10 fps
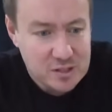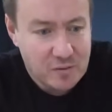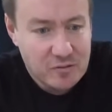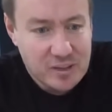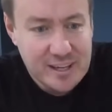
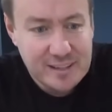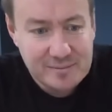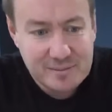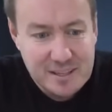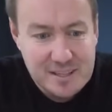something
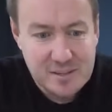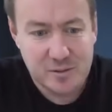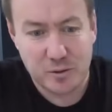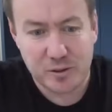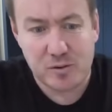and
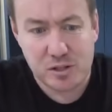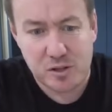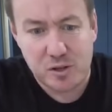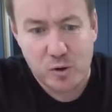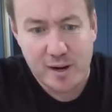not go
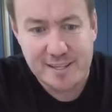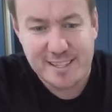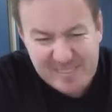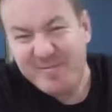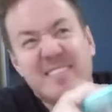too
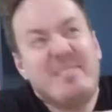crazy.